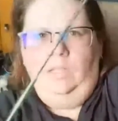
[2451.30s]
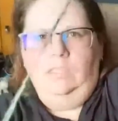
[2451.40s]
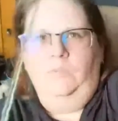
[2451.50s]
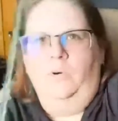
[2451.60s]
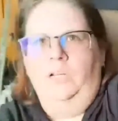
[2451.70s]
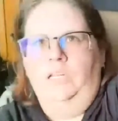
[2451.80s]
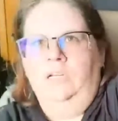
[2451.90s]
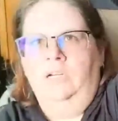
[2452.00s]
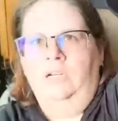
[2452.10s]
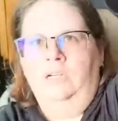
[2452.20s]
more
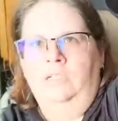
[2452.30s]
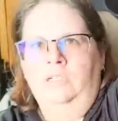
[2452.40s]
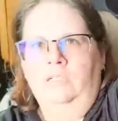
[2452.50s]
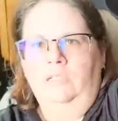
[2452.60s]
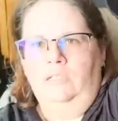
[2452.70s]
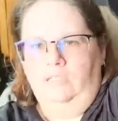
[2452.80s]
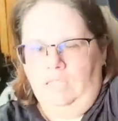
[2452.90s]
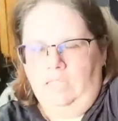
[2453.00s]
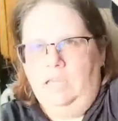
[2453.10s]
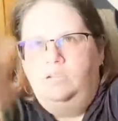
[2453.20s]
yarn, let
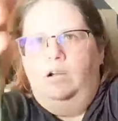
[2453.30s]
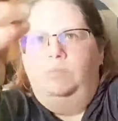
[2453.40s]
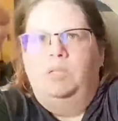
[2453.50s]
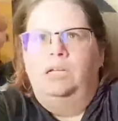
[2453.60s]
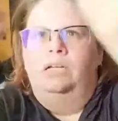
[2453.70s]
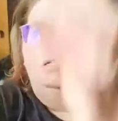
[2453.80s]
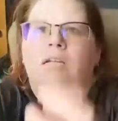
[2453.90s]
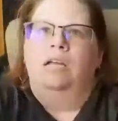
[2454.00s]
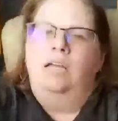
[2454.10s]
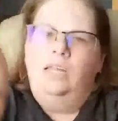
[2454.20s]
that drop down,
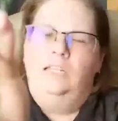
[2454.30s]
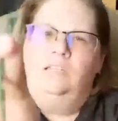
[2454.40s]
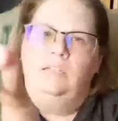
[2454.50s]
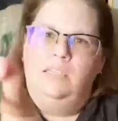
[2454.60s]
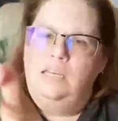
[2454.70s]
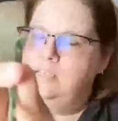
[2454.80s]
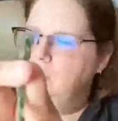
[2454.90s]
and look at this.